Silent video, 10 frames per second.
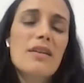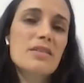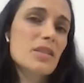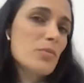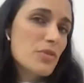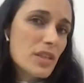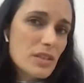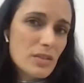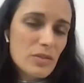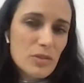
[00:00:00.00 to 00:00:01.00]

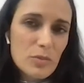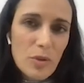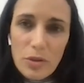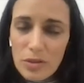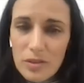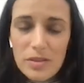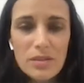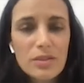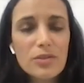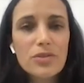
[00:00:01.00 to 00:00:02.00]
separated to
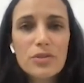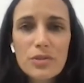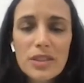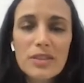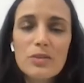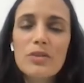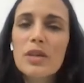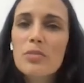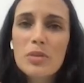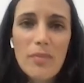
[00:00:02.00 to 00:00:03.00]
models. You do need to
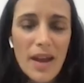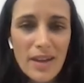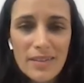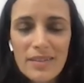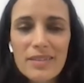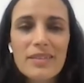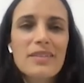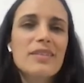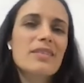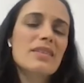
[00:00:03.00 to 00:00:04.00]
keep in mind
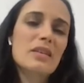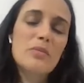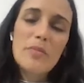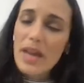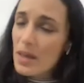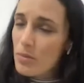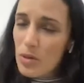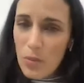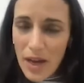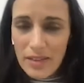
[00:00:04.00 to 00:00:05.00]
that
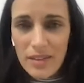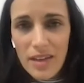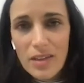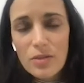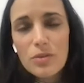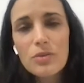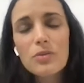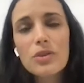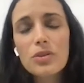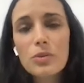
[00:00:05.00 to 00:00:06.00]
maybe one day
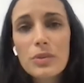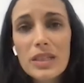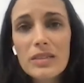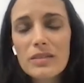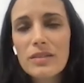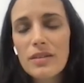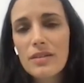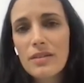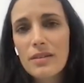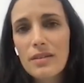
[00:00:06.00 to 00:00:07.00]
you will
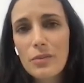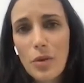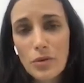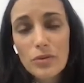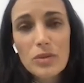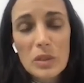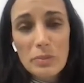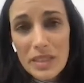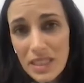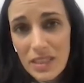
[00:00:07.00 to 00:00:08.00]
want to
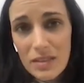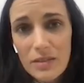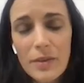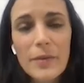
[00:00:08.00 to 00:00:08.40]
split it.